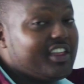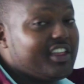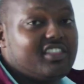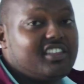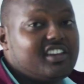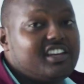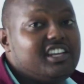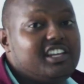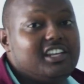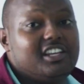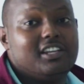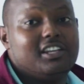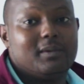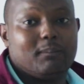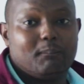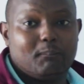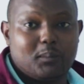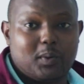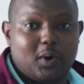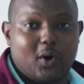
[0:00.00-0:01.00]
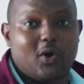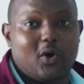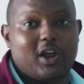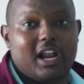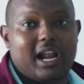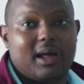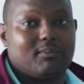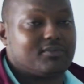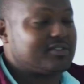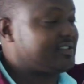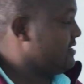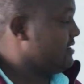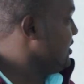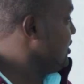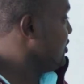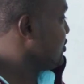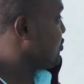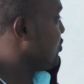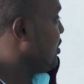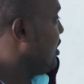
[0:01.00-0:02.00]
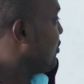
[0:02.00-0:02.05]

the 3 programs? So